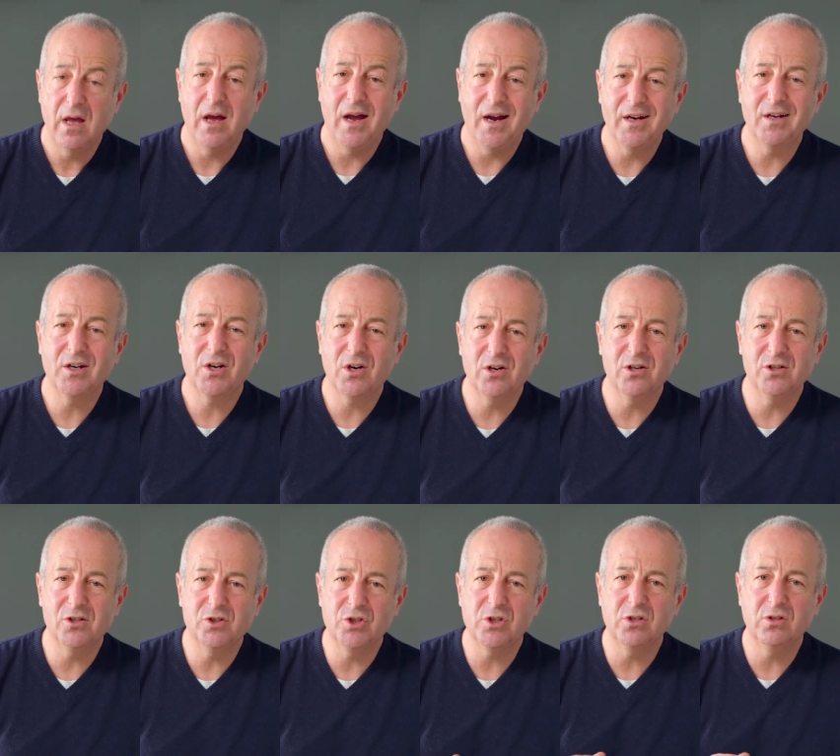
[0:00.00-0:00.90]
I
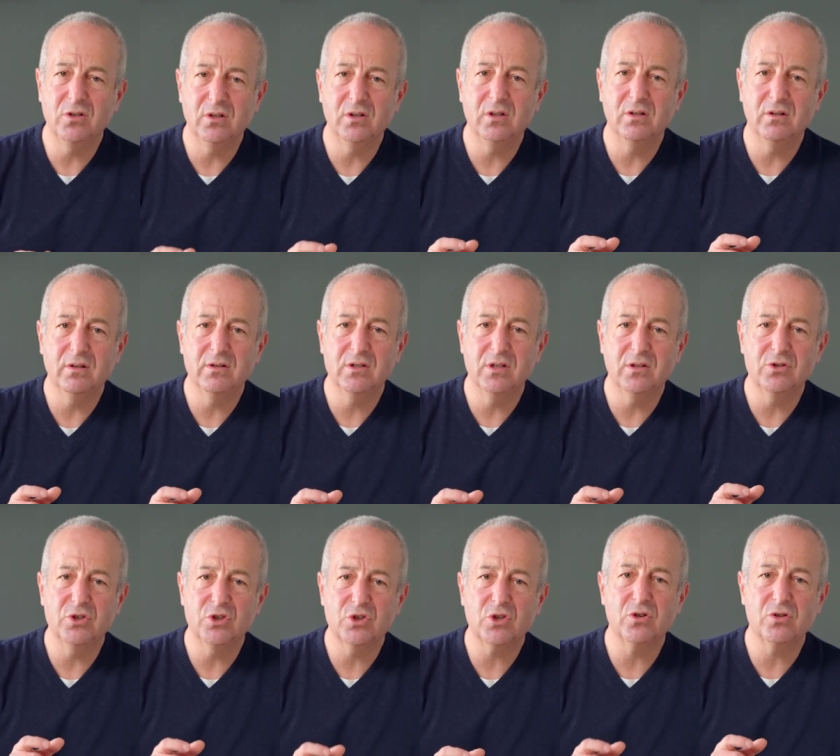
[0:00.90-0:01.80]
encourage you to, to
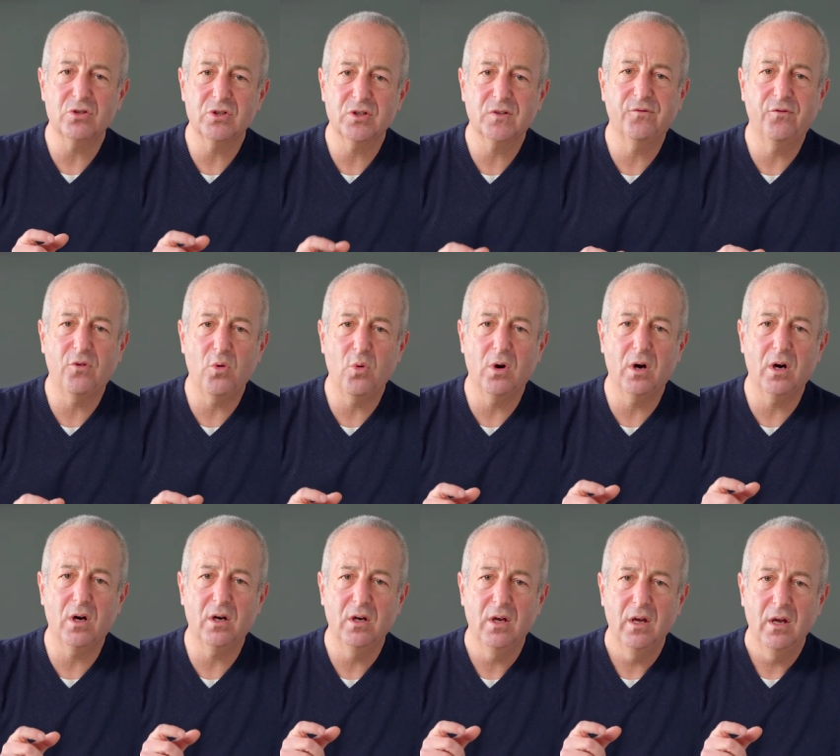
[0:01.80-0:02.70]
search
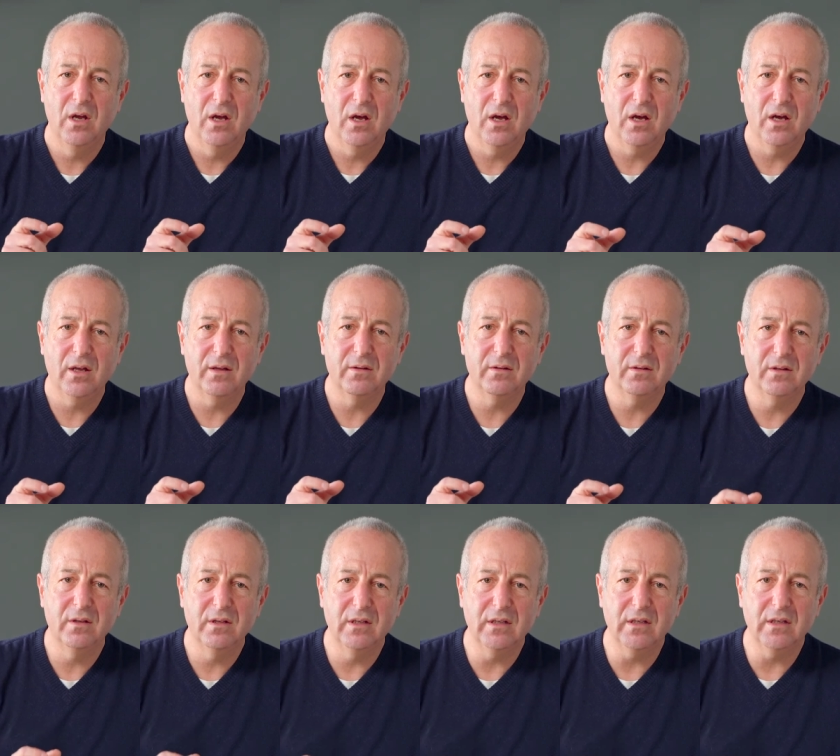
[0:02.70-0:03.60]
for uh,
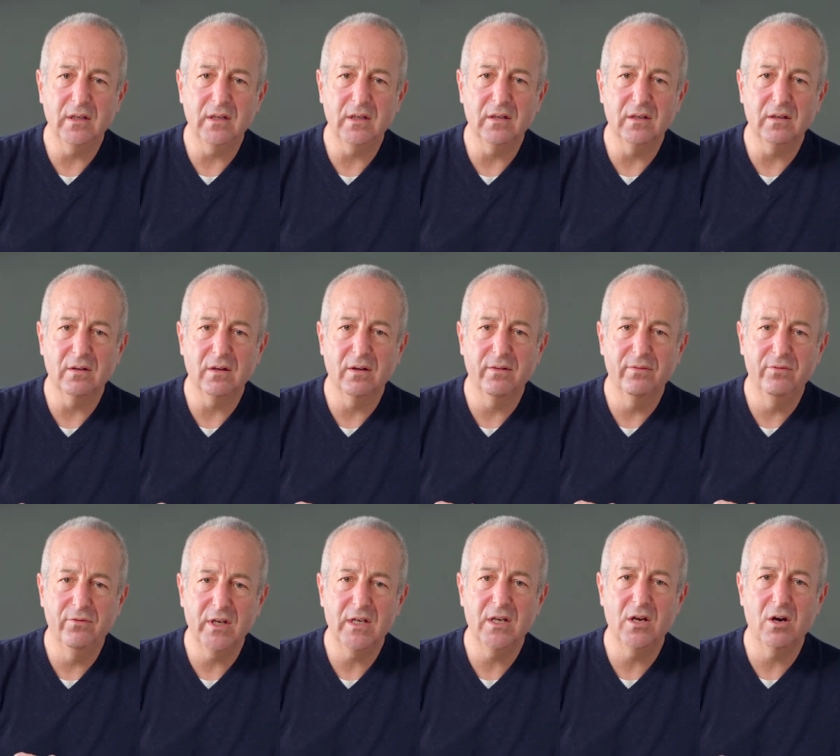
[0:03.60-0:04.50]
the
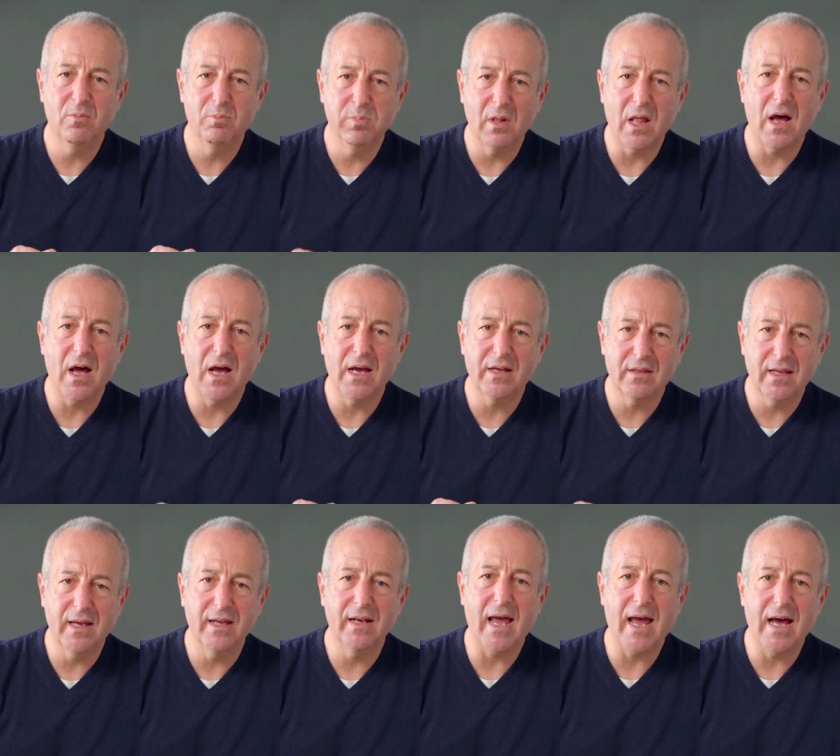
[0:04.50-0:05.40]
video blog
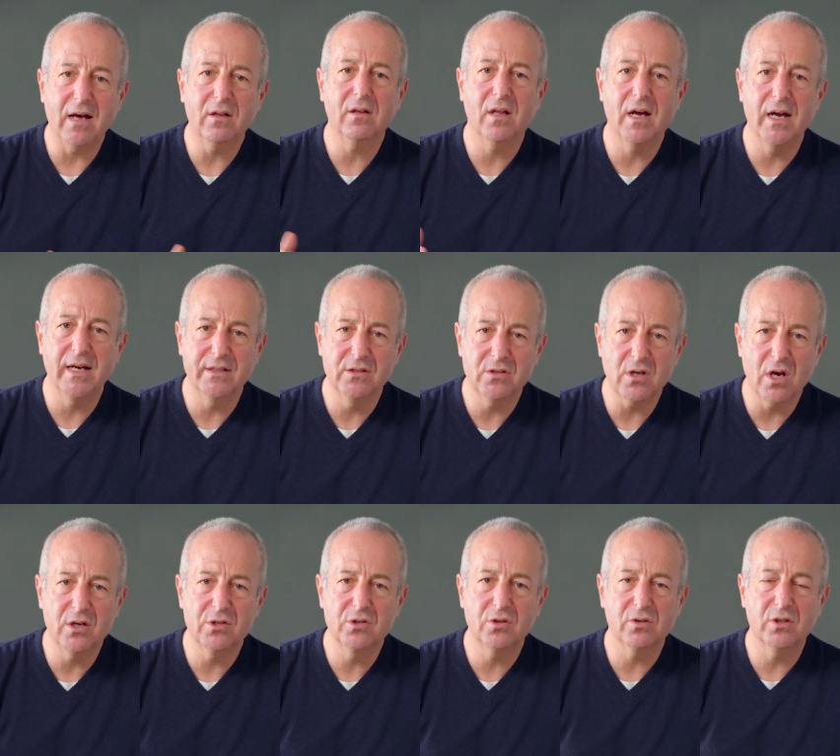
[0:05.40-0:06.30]
that outlines
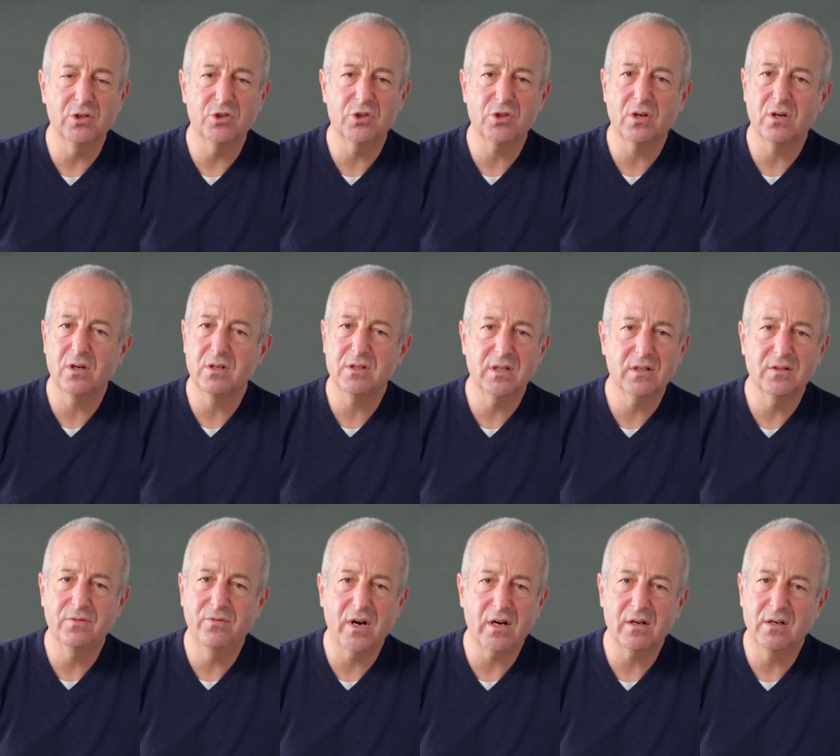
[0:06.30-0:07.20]
underinsurance. It's
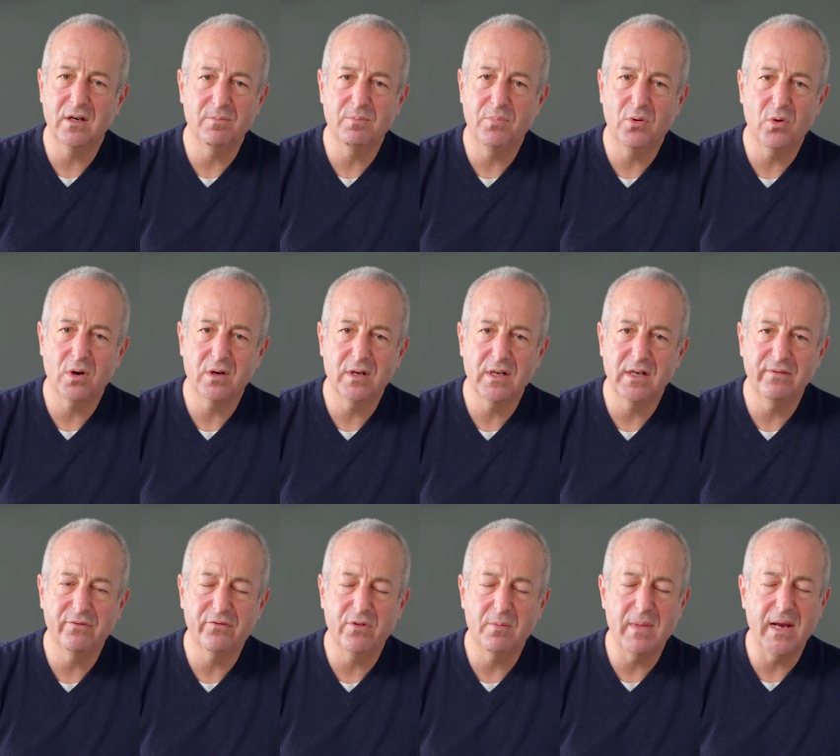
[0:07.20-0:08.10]
very important
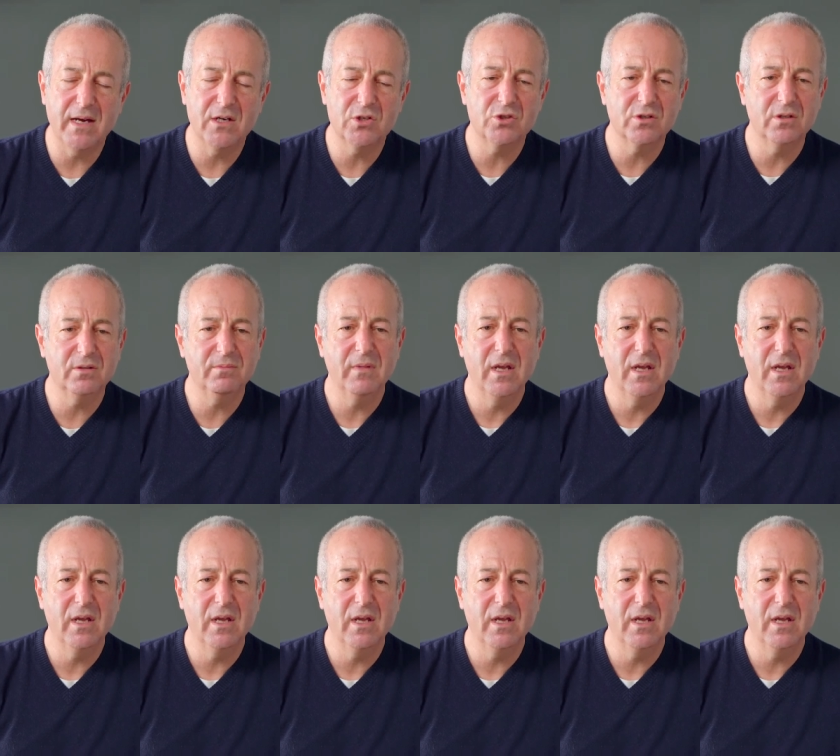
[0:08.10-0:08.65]
information.